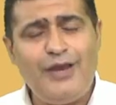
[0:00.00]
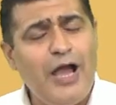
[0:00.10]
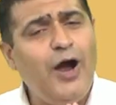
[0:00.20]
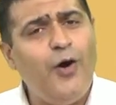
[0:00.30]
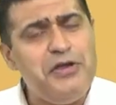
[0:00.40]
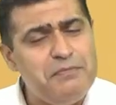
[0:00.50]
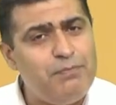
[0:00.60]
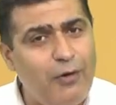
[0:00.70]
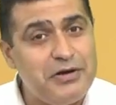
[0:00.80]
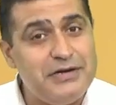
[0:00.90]
How
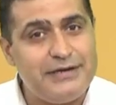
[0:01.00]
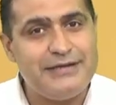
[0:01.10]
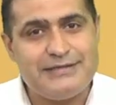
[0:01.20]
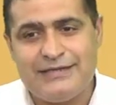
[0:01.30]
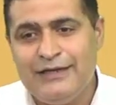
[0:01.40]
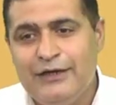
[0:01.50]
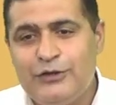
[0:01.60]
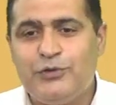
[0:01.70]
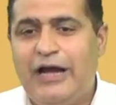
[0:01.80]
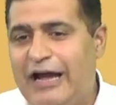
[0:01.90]
important it is
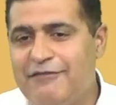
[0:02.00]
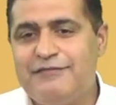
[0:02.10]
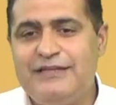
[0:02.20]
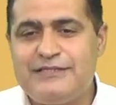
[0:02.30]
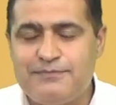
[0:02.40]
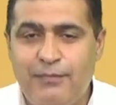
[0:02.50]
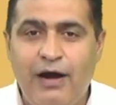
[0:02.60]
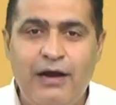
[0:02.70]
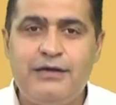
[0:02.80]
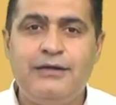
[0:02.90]
to have the
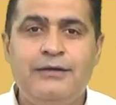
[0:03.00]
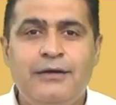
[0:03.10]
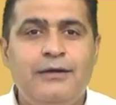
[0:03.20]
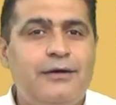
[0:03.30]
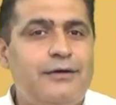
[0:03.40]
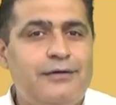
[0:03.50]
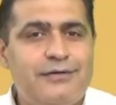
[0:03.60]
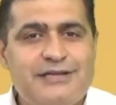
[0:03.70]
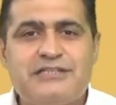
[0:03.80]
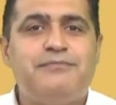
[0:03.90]
smart
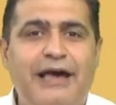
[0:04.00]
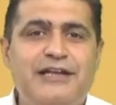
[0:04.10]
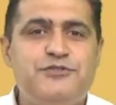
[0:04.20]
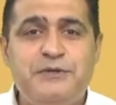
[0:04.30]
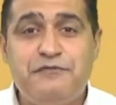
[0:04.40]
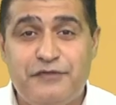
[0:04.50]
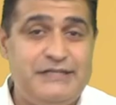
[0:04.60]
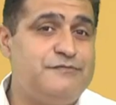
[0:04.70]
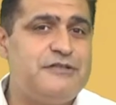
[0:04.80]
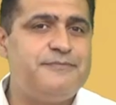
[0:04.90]
risk management
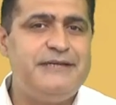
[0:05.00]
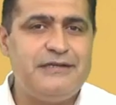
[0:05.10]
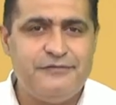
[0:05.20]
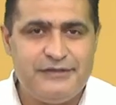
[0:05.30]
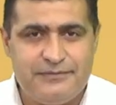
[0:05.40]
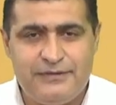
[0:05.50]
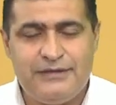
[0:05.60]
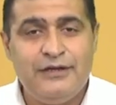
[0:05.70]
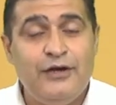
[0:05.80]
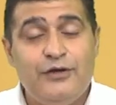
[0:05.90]
framework being
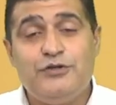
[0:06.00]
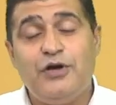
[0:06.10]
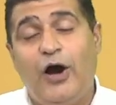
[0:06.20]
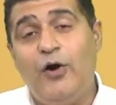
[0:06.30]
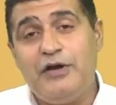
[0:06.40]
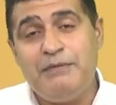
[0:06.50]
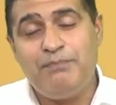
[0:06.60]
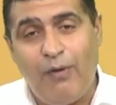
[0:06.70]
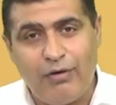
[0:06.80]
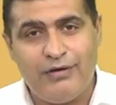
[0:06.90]
available. How
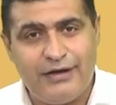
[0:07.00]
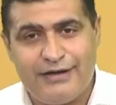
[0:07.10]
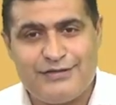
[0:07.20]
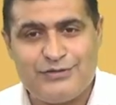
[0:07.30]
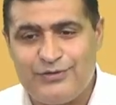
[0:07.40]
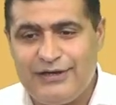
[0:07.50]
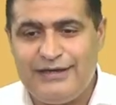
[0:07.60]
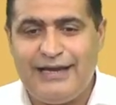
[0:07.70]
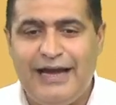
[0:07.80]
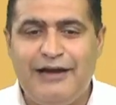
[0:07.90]
important it is to
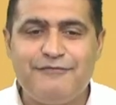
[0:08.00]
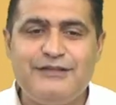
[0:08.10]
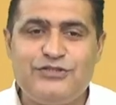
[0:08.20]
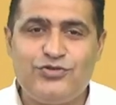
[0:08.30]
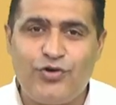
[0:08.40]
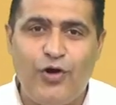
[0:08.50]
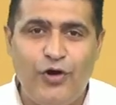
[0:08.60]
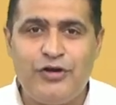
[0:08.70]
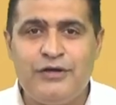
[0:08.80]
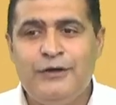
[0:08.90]
really have the
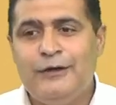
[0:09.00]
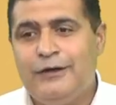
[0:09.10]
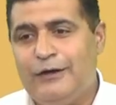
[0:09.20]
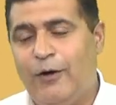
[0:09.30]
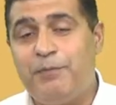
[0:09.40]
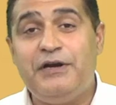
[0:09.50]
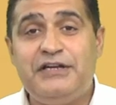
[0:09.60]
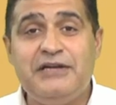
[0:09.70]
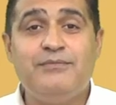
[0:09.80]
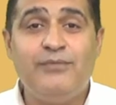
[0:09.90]
strong
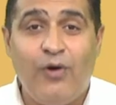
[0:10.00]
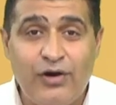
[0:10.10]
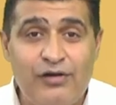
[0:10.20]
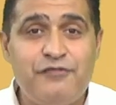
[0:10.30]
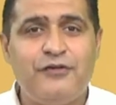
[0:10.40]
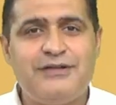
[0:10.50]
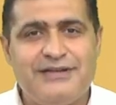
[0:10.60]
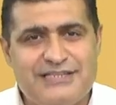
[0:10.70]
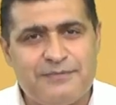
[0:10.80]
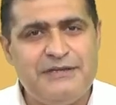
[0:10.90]
operating model for the
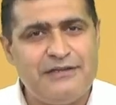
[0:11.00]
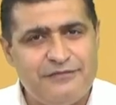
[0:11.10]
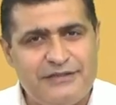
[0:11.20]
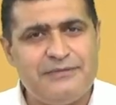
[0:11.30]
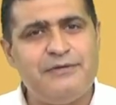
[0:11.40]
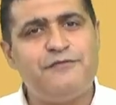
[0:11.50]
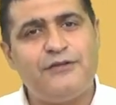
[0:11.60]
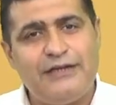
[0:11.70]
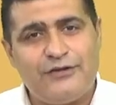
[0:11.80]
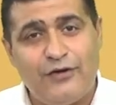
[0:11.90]
risk being available
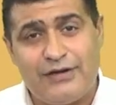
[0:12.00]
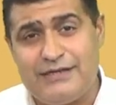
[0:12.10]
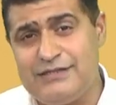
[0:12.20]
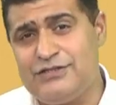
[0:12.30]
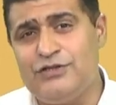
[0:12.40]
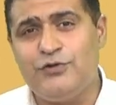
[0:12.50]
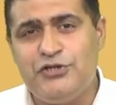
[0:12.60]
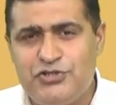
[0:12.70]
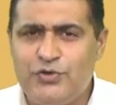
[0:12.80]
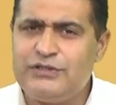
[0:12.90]
for that organization to
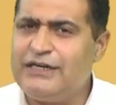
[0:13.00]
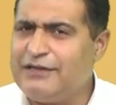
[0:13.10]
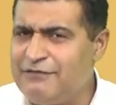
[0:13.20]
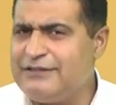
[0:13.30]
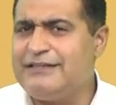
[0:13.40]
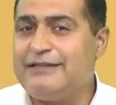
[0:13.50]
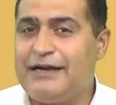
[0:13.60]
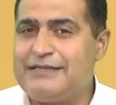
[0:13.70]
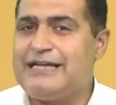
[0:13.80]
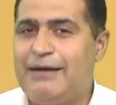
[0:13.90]
ensure that everything
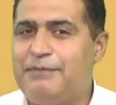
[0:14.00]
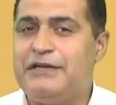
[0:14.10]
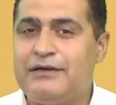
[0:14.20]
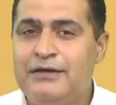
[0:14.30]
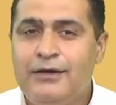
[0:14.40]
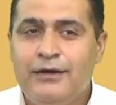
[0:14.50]
that is happening